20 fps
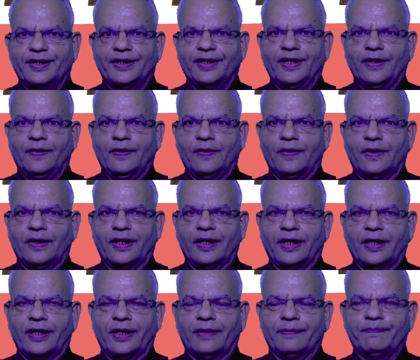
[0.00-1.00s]

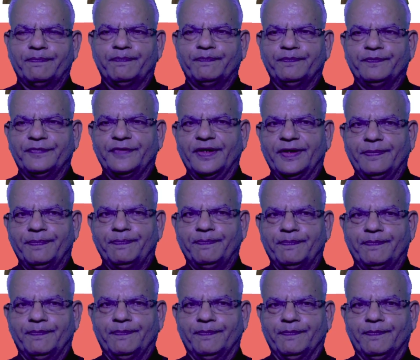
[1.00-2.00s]
Now, the
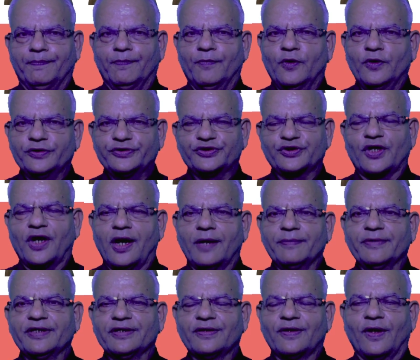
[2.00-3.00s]
most
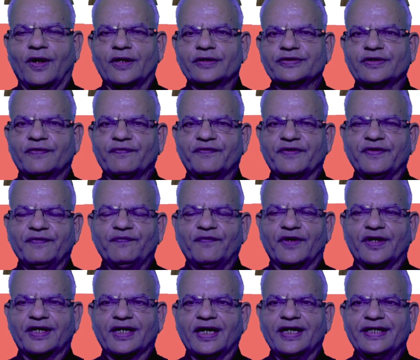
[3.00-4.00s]
common cause of
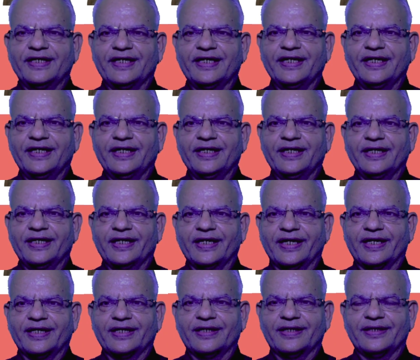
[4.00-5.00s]
infertility
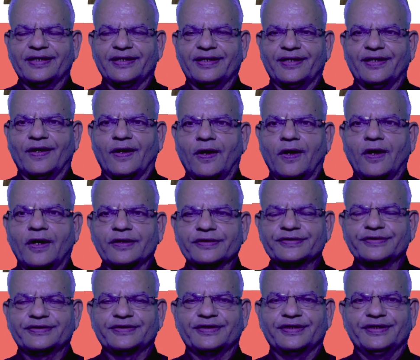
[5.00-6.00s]
in
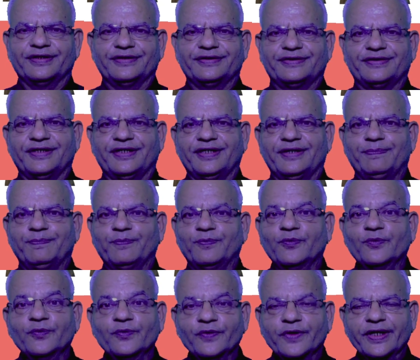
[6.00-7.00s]
dogs is the
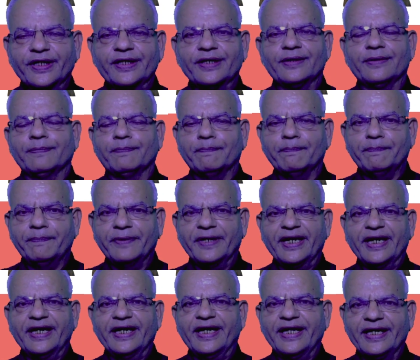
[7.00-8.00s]
poor
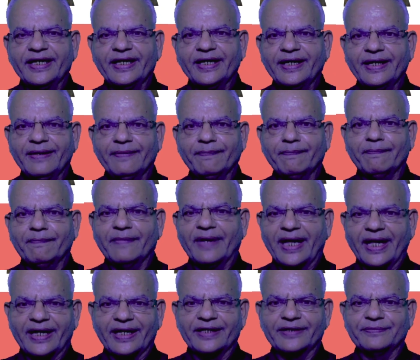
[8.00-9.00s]
breeding
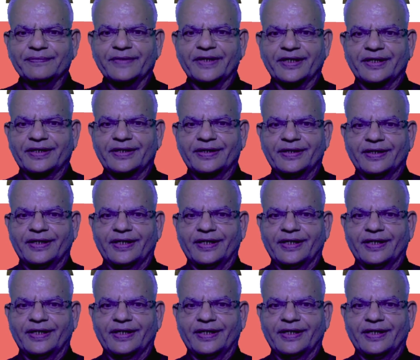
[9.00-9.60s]
management.